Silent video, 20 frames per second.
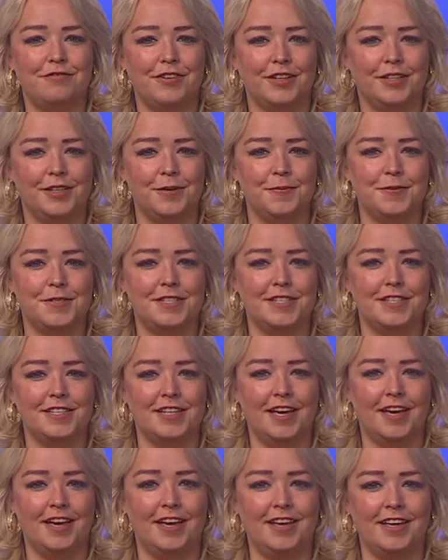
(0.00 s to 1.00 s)
Phillips.
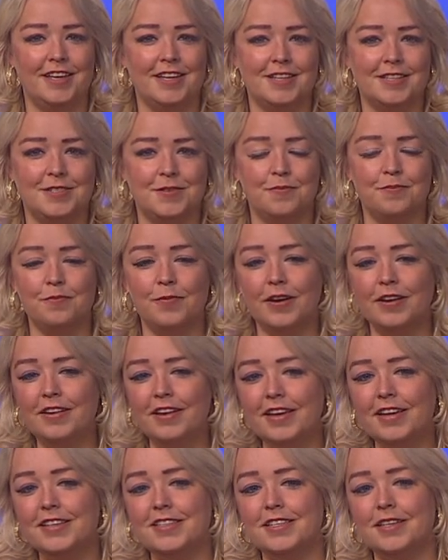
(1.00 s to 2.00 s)
Today is
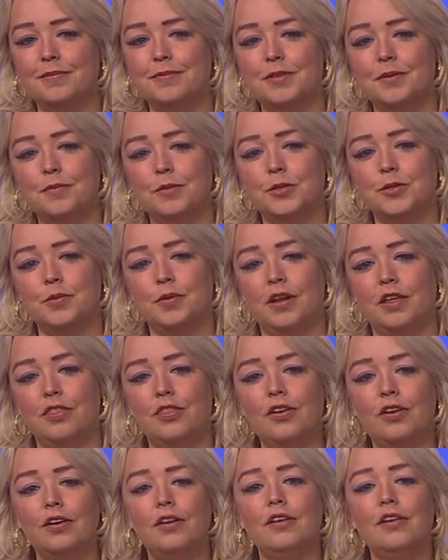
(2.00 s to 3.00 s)
Monday, September
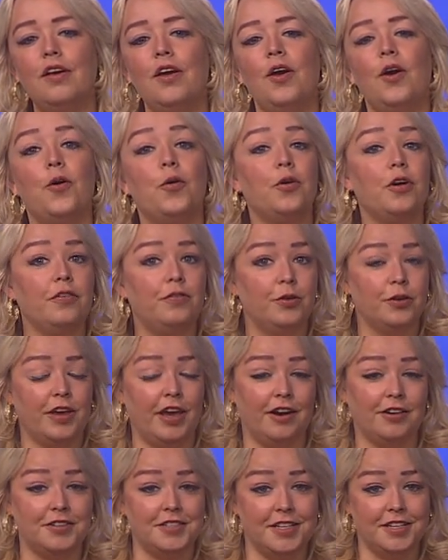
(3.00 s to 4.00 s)
23rd, or if you're
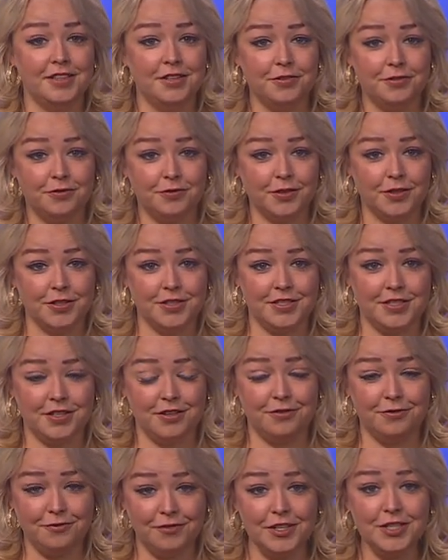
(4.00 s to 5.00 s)
counting, the first
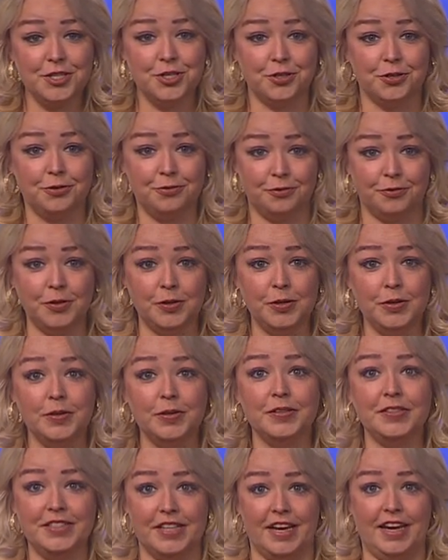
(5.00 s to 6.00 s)
official
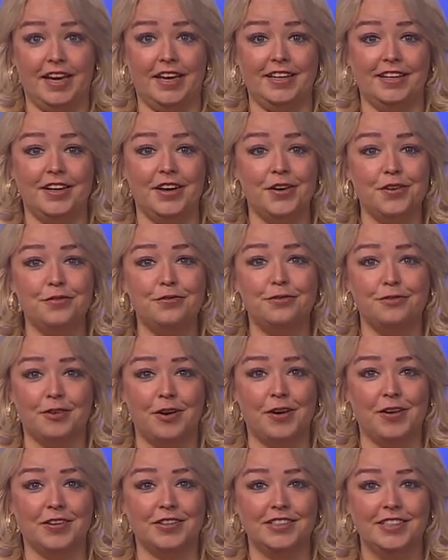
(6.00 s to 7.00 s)
full day of
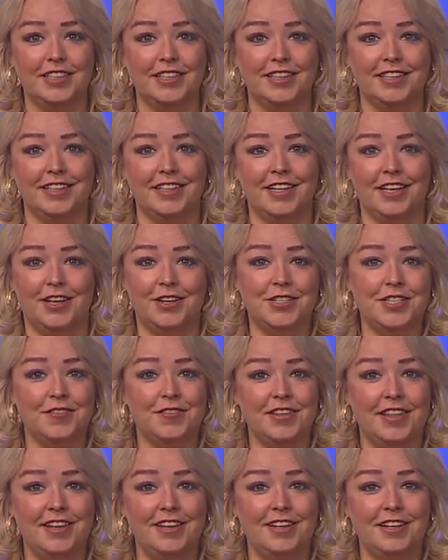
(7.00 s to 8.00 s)
fall. Here's
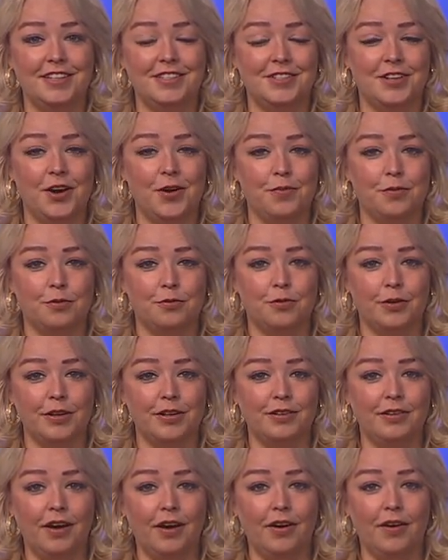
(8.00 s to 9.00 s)
everything you need to know before
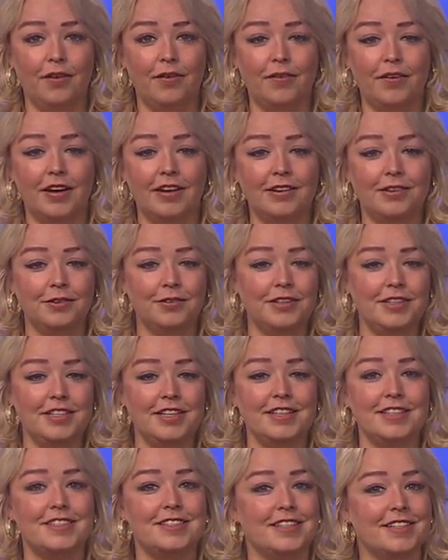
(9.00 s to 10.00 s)
you go, and it only
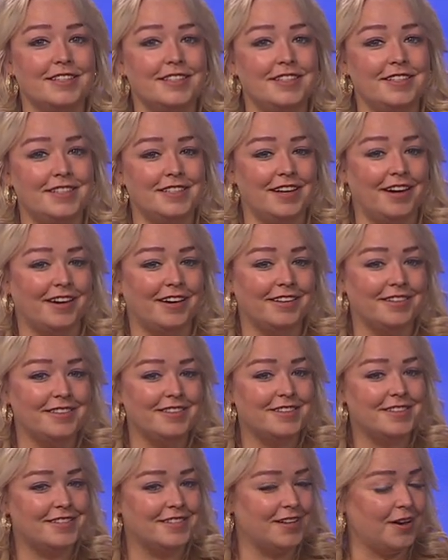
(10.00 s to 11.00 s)
takes 60
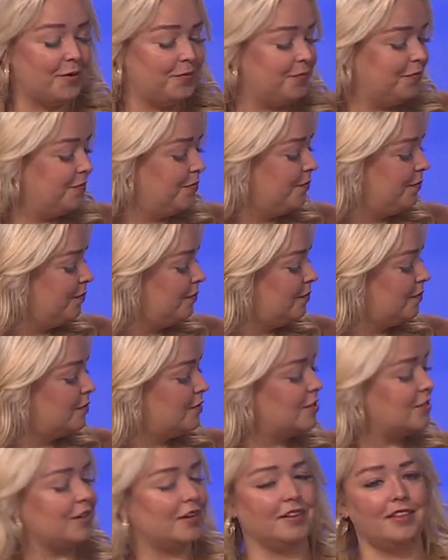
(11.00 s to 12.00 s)
seconds, so
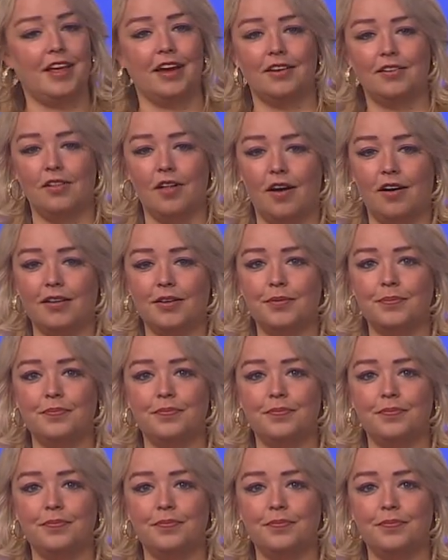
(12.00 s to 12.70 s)
start that clock.